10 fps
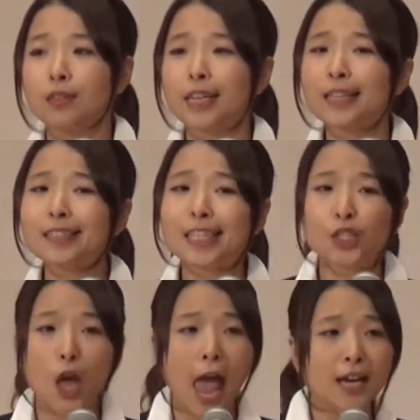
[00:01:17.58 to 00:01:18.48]
These
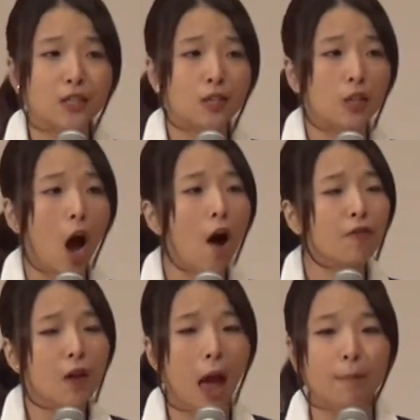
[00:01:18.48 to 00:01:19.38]
situations
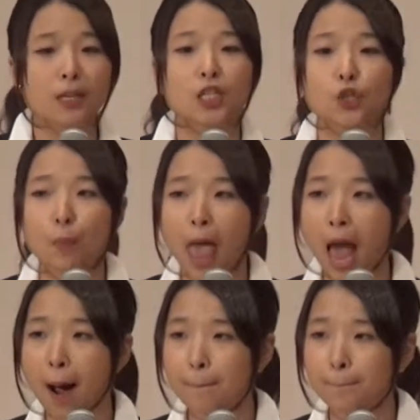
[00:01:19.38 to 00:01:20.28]
often happen in
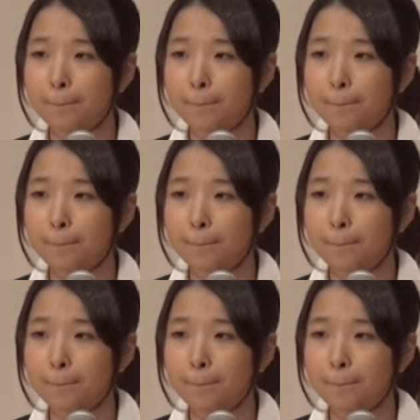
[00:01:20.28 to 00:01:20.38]
Japan.